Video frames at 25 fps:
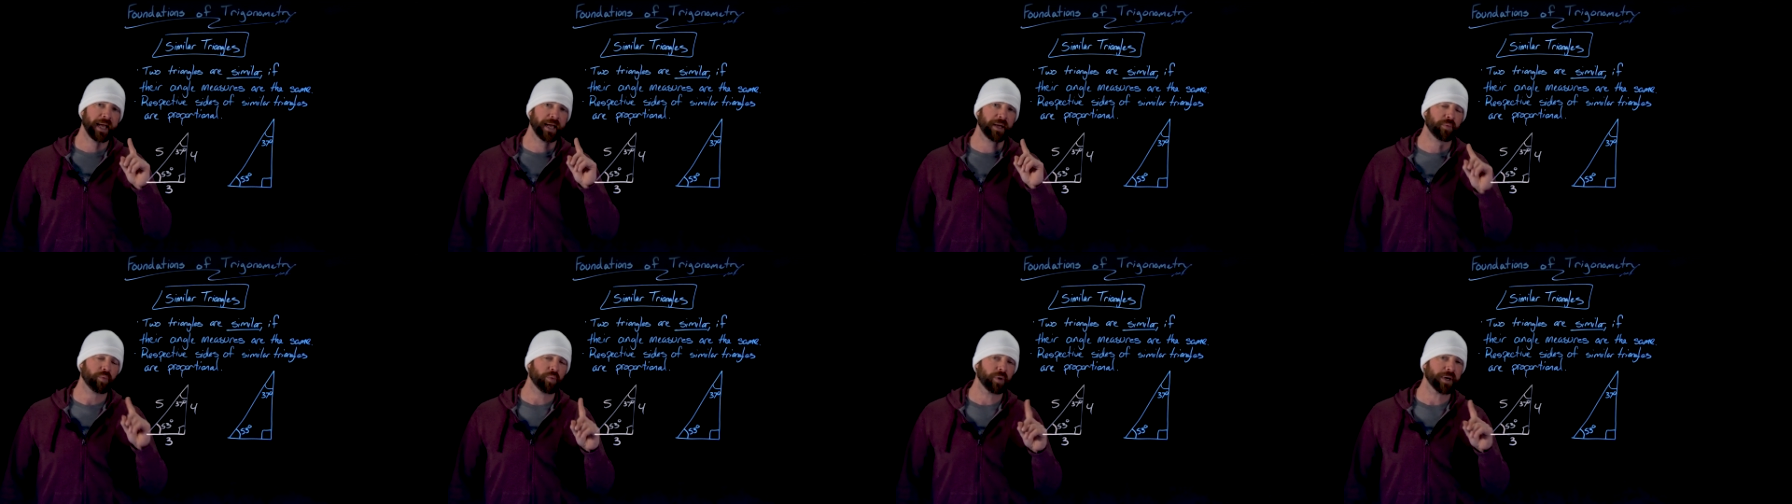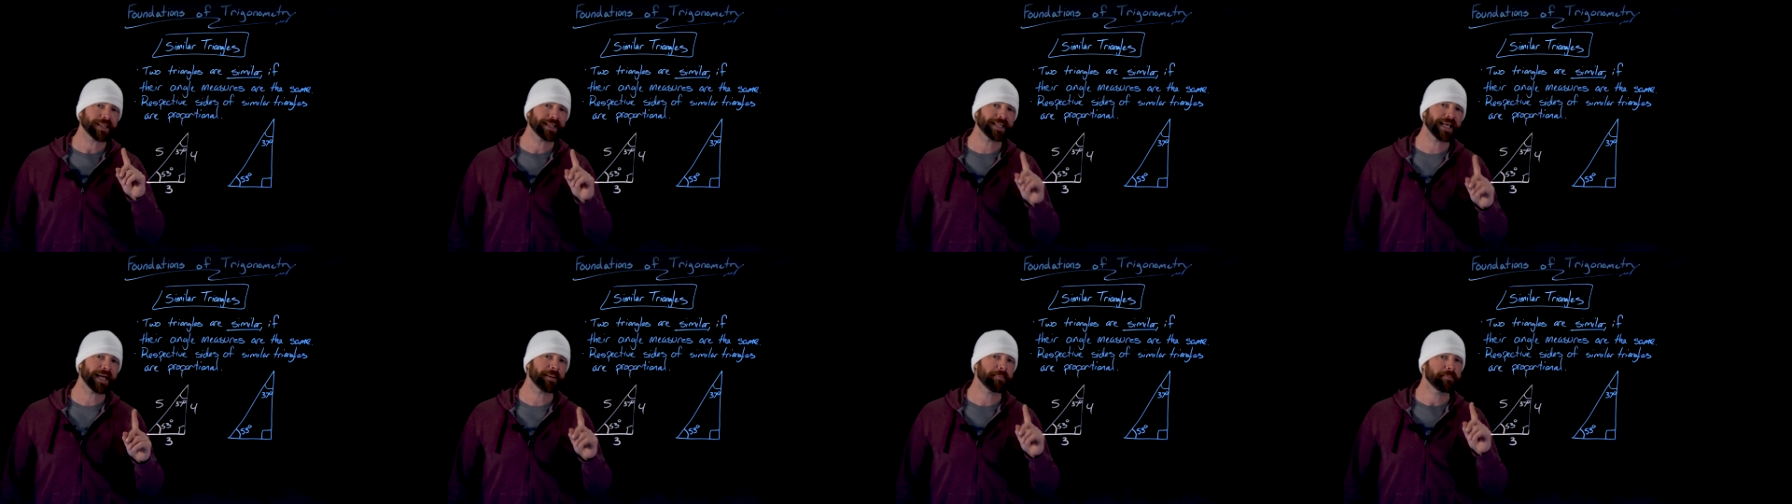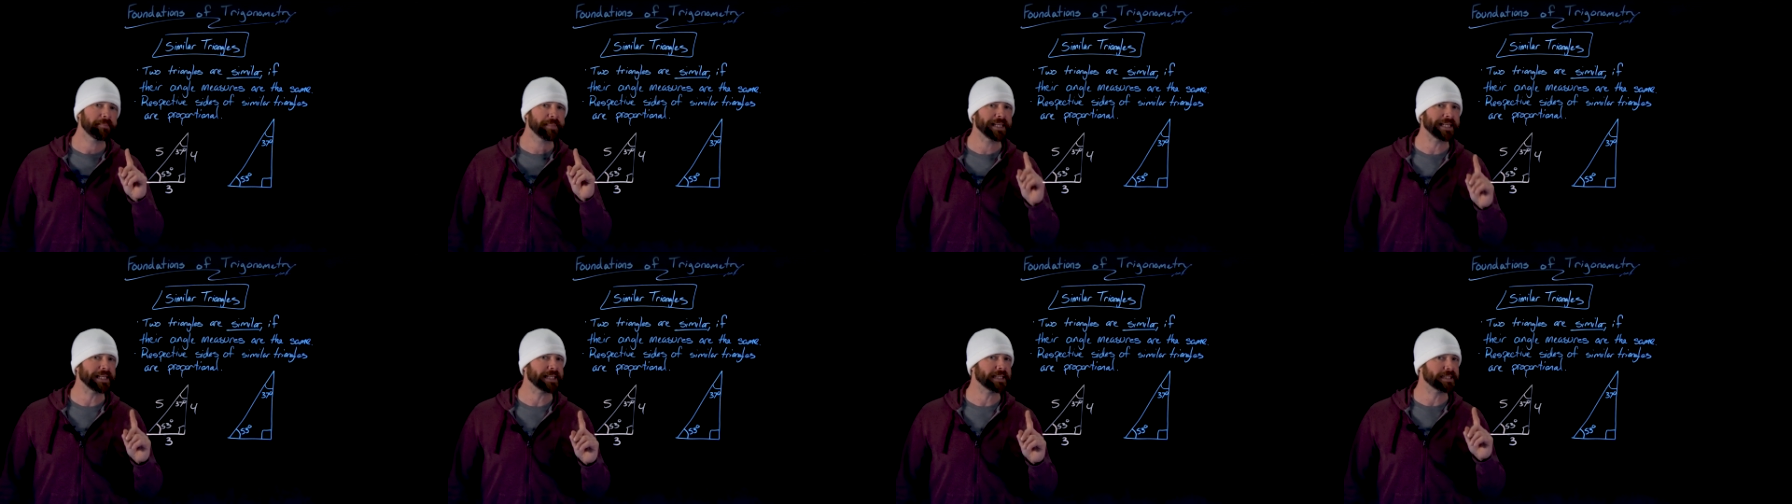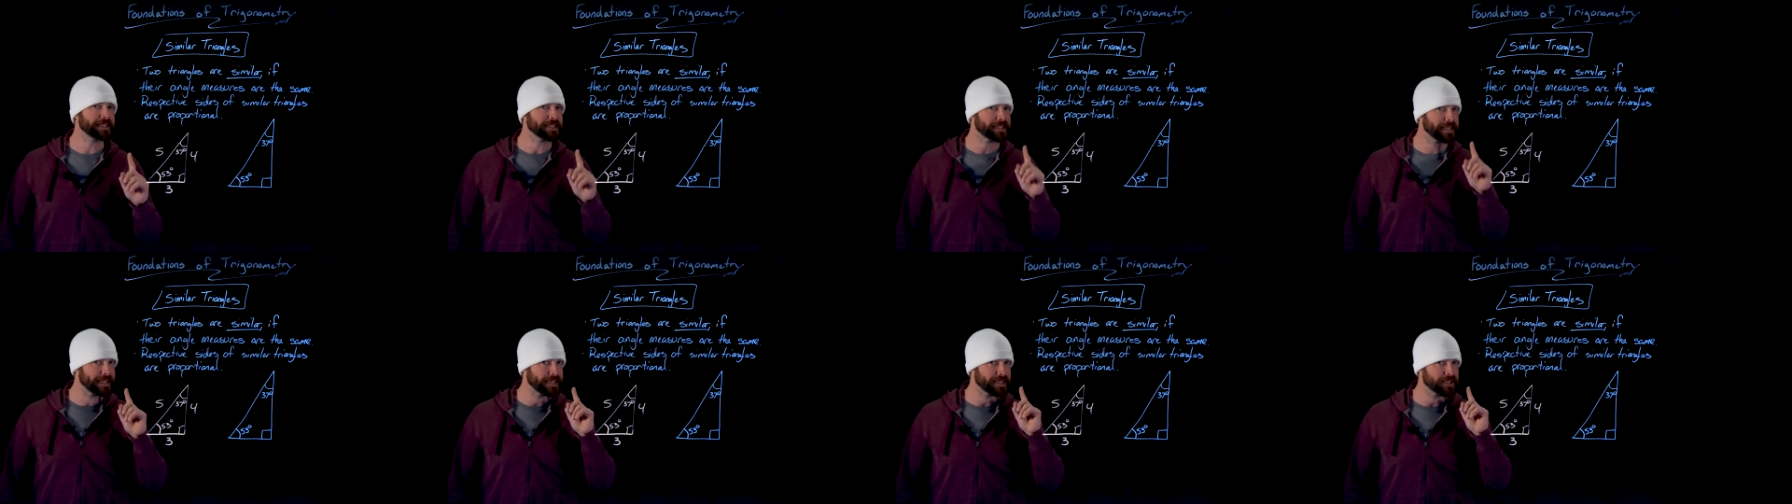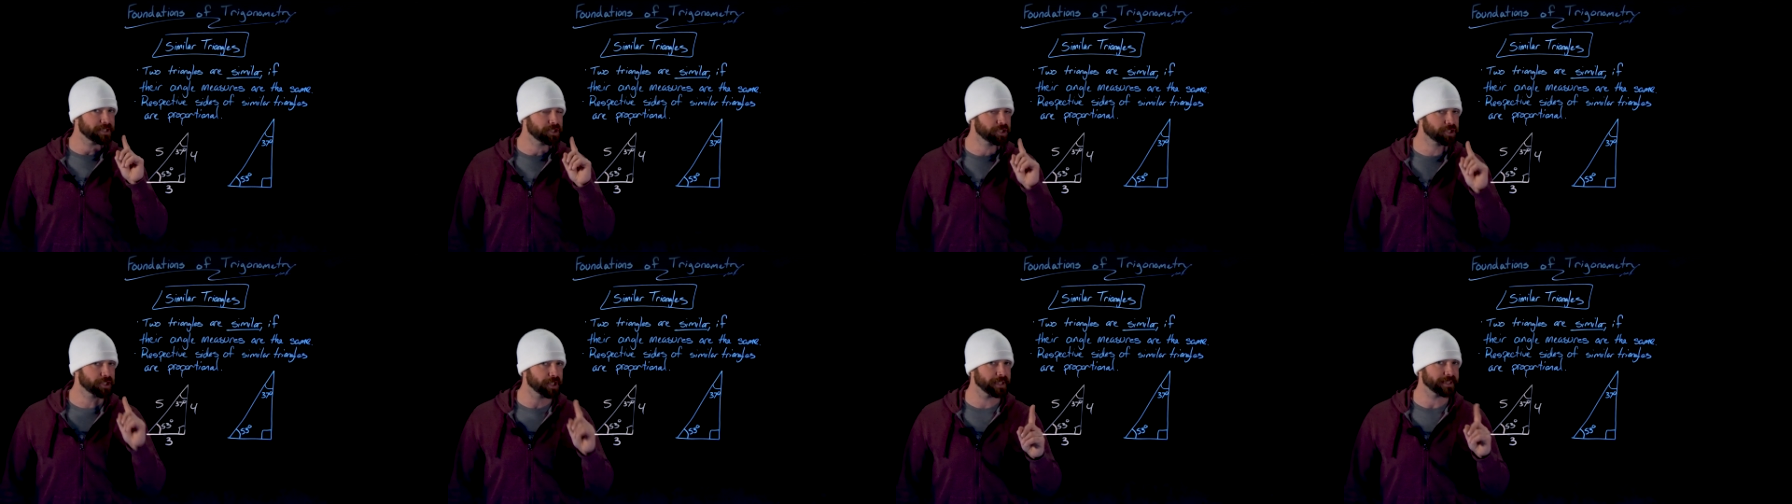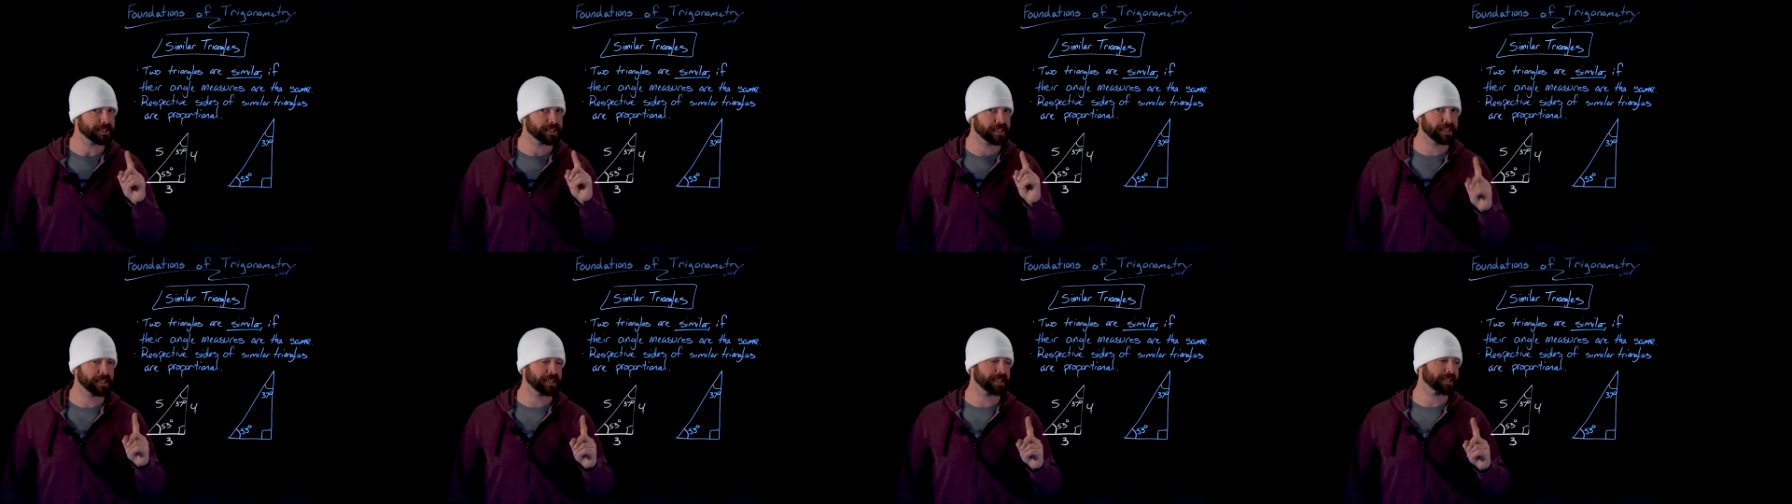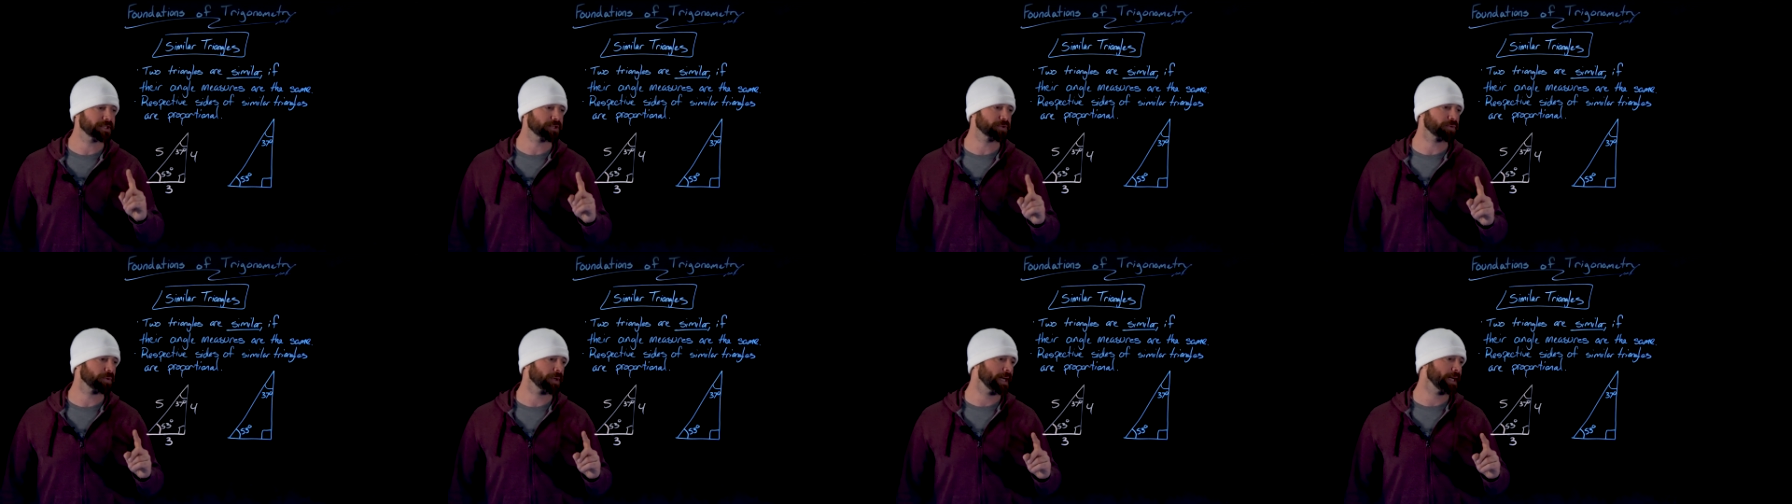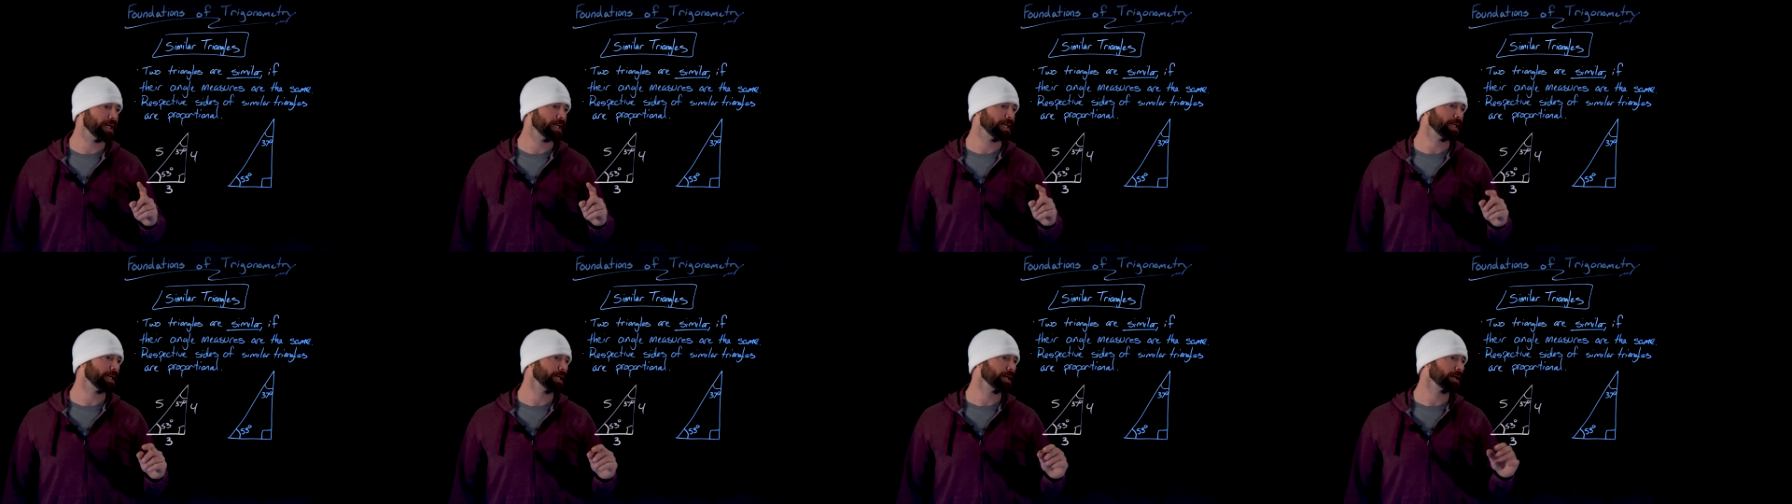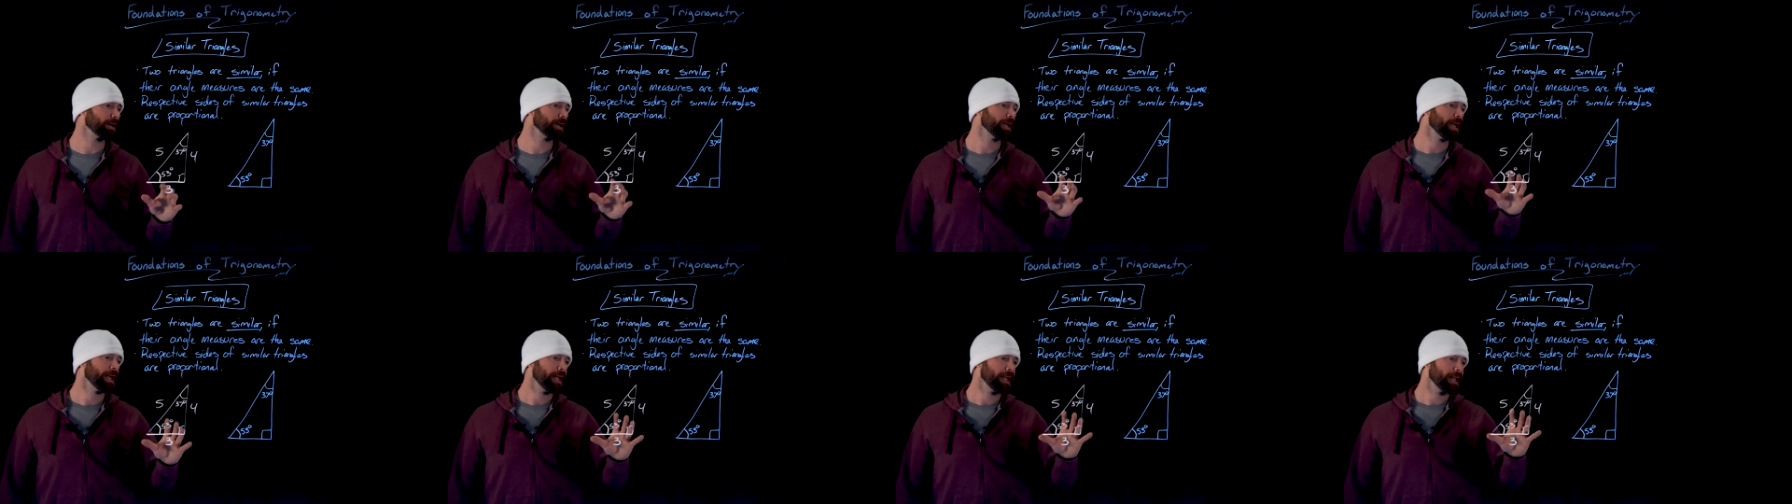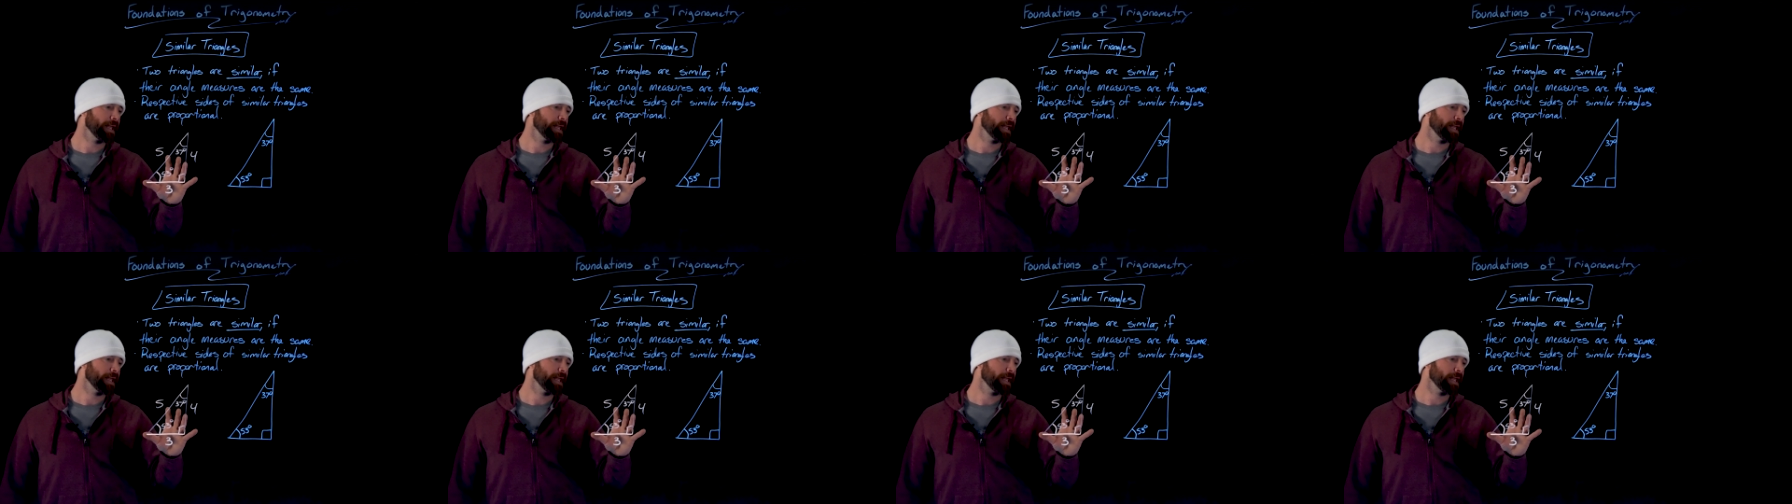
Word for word: And what that means is just this right here.